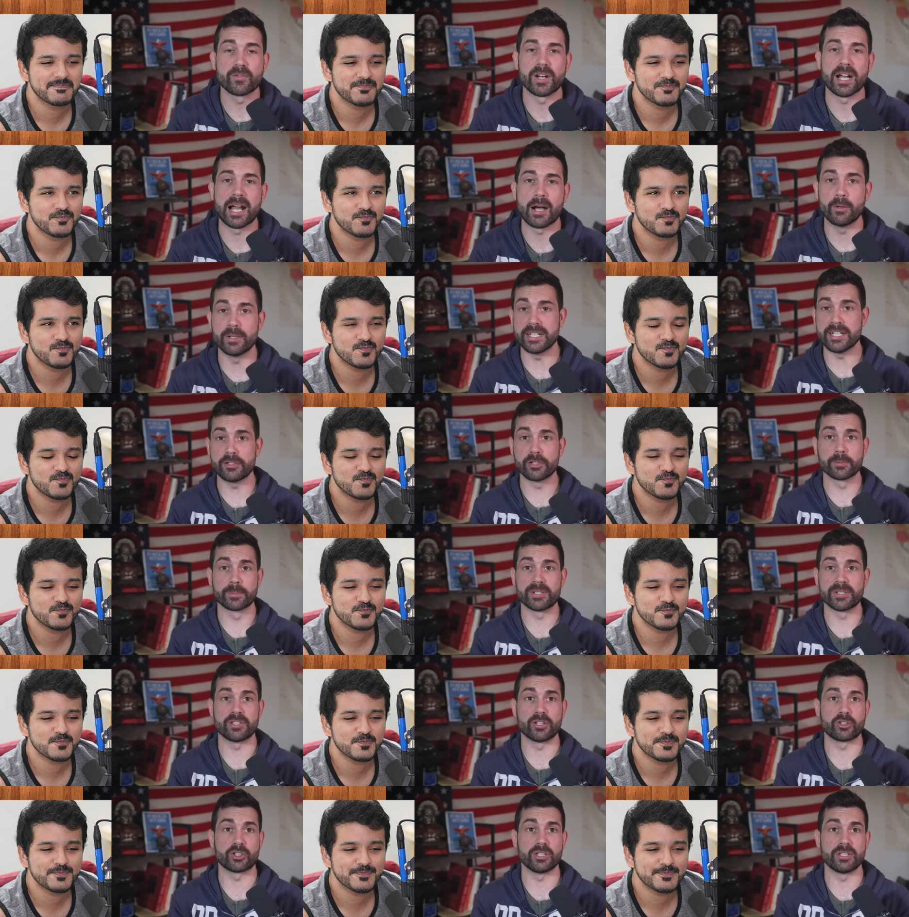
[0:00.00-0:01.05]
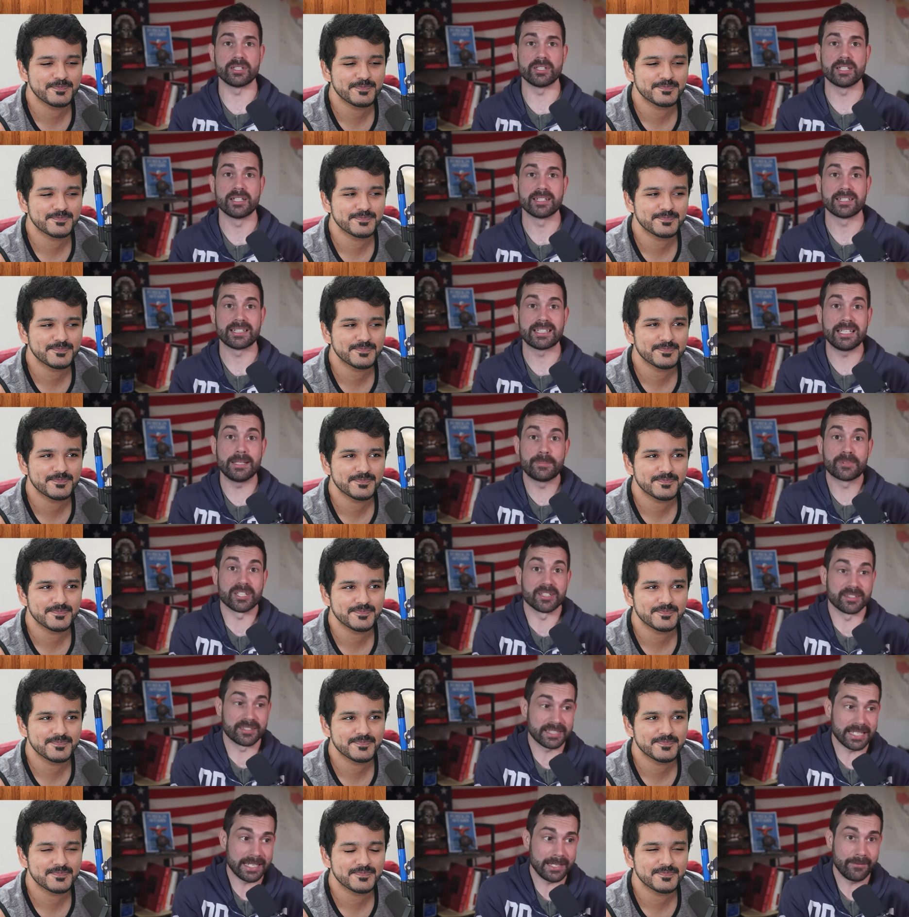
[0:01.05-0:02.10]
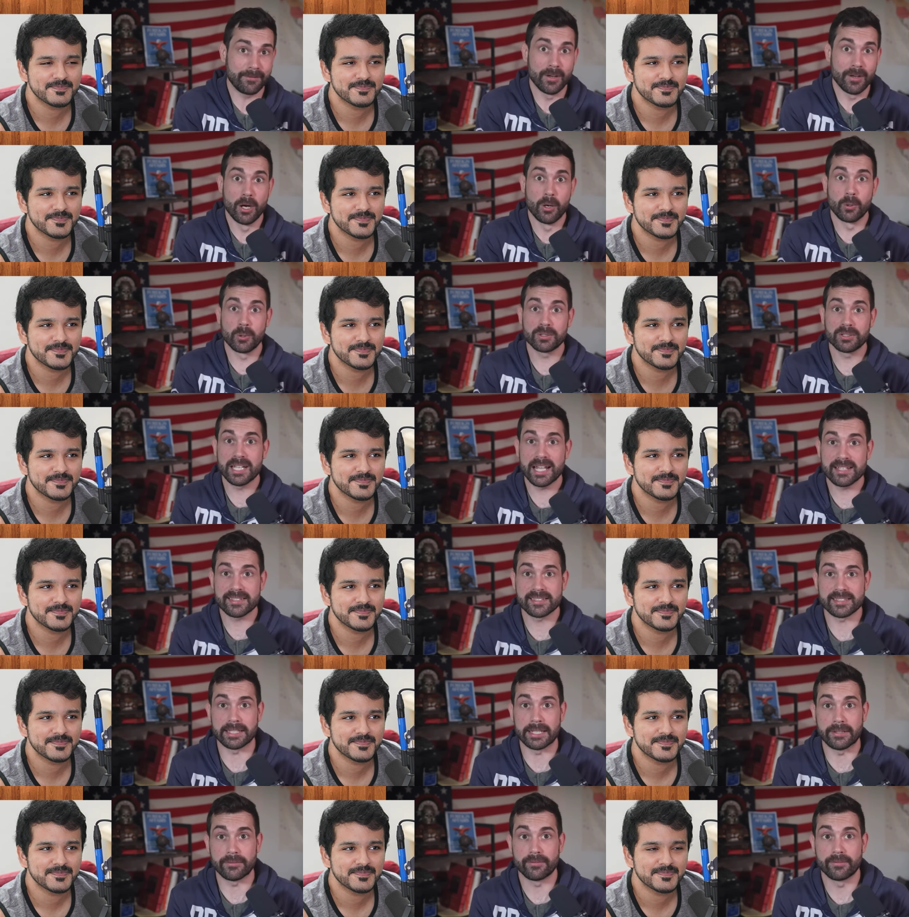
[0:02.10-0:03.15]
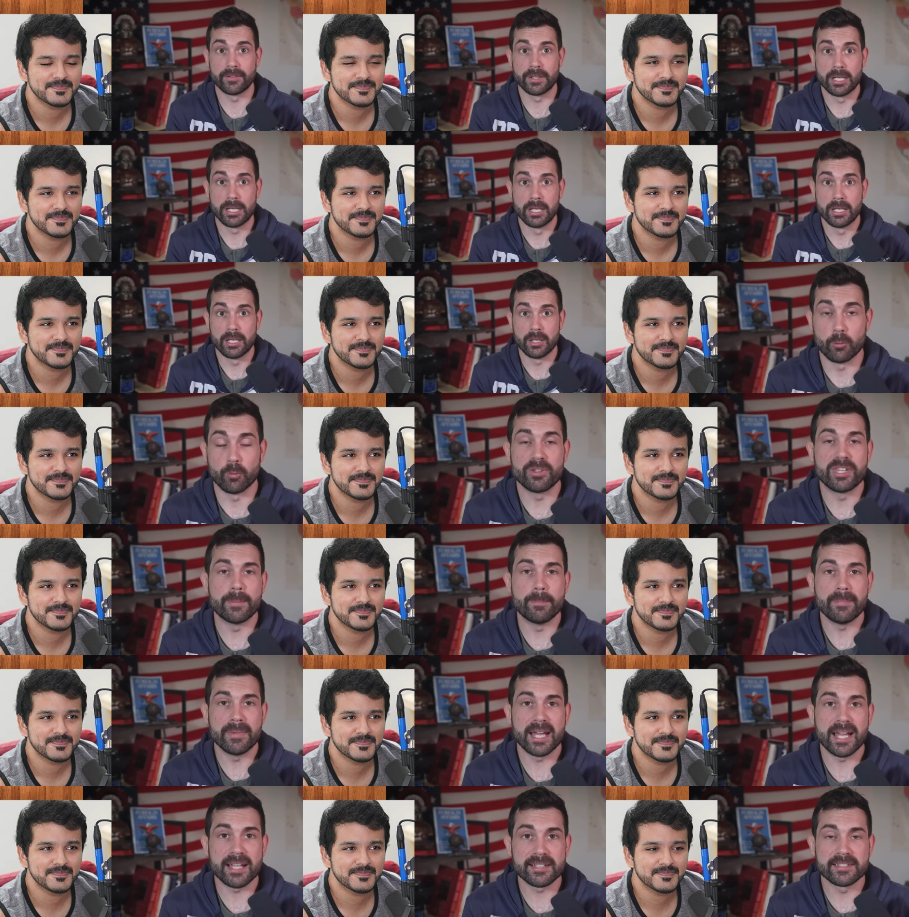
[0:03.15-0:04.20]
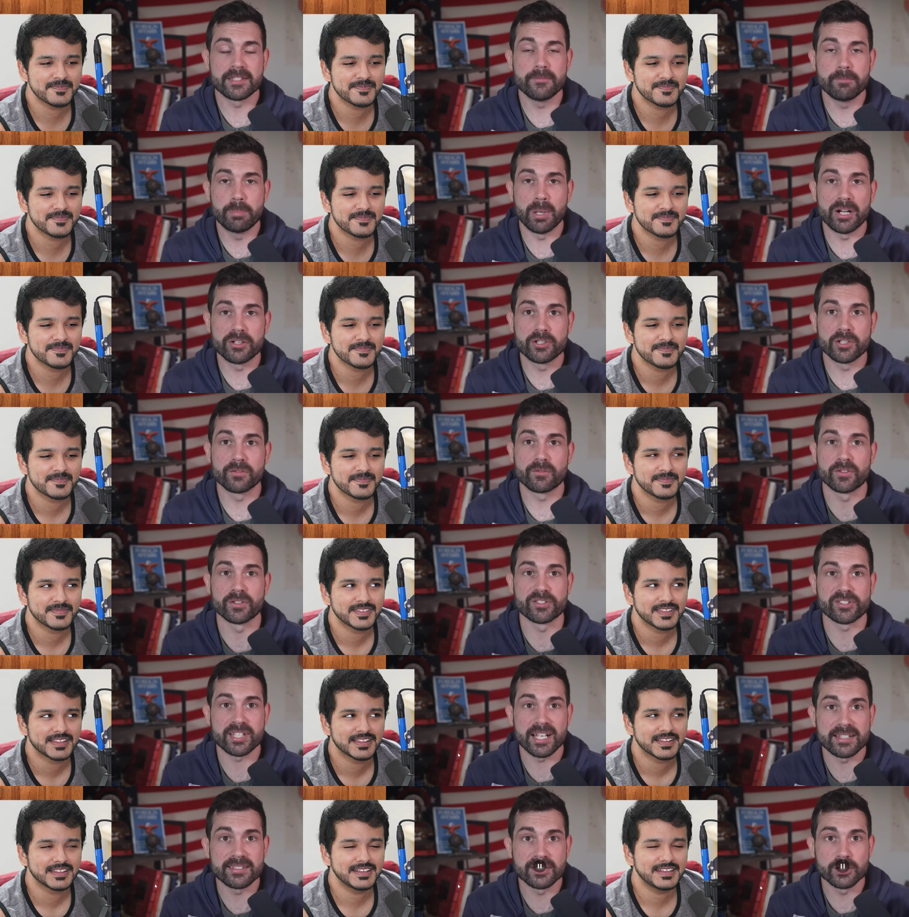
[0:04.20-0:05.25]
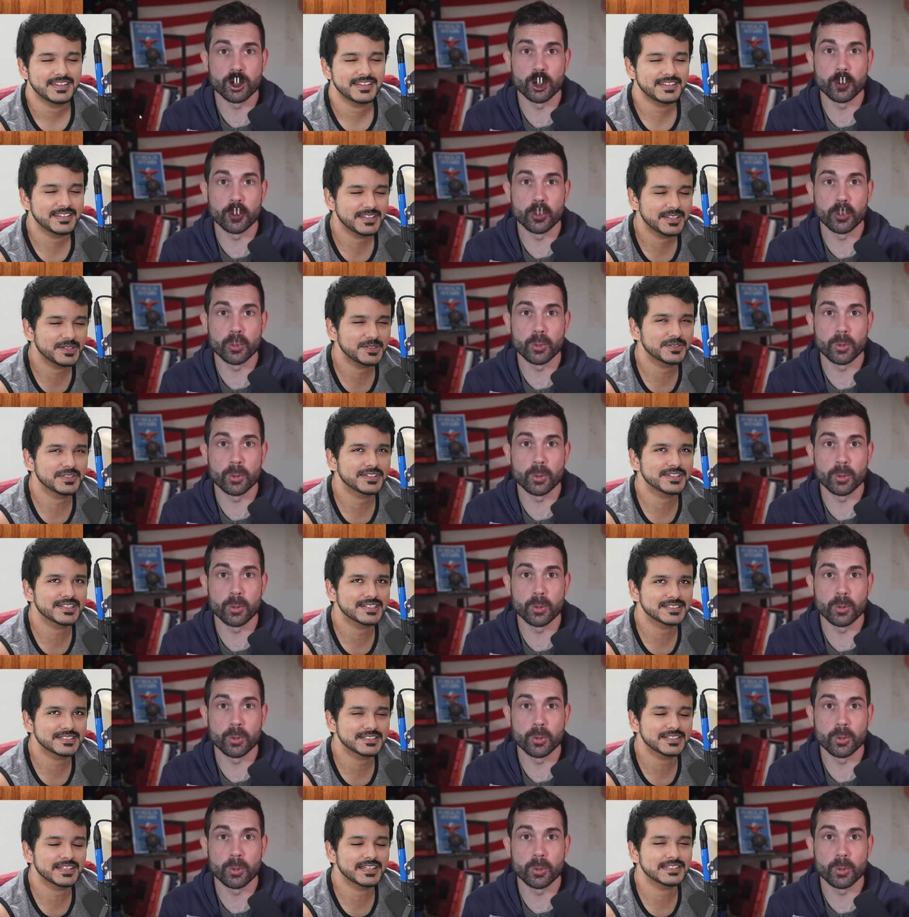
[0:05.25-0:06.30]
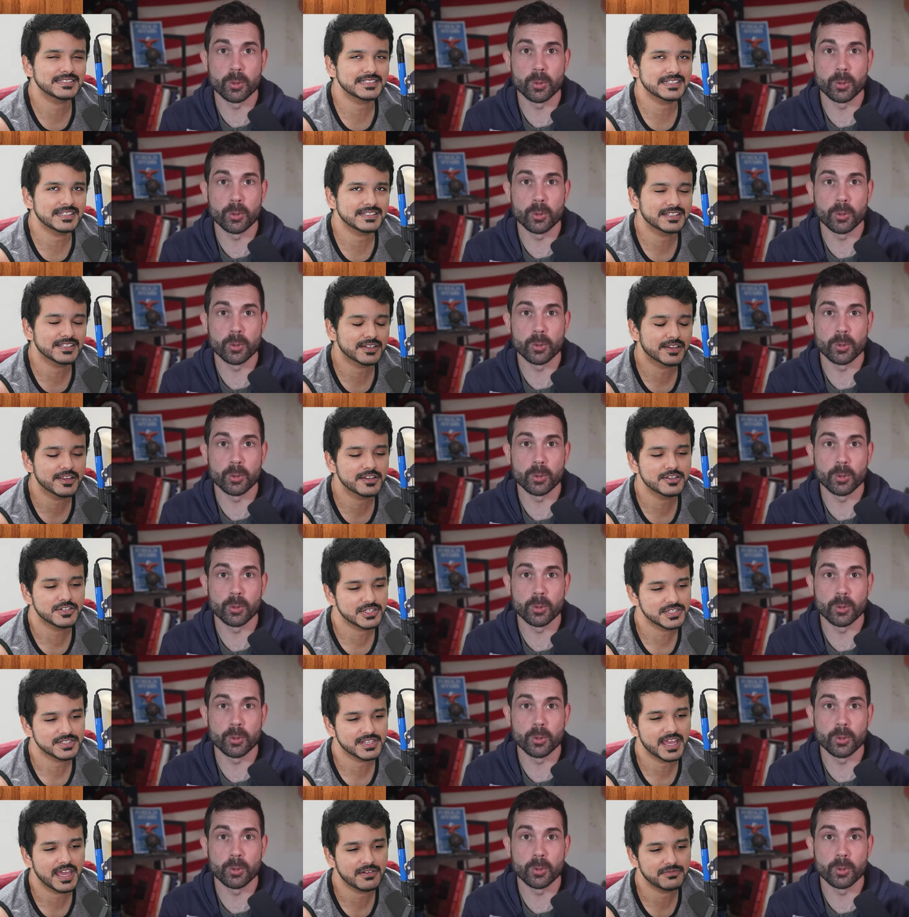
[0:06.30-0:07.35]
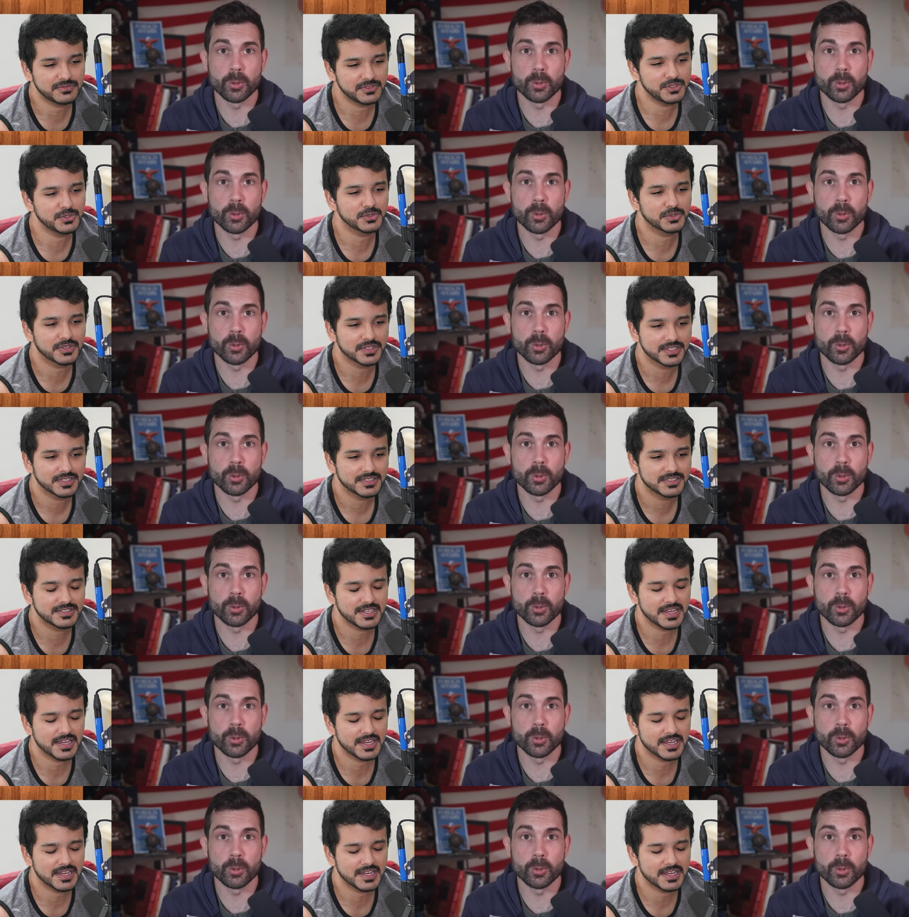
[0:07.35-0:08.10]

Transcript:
Speaker 1: for how either position keeps us safe or less safe. With the massive budget for Sentinel. Dude,
Speaker 2: others, other countries have nuke.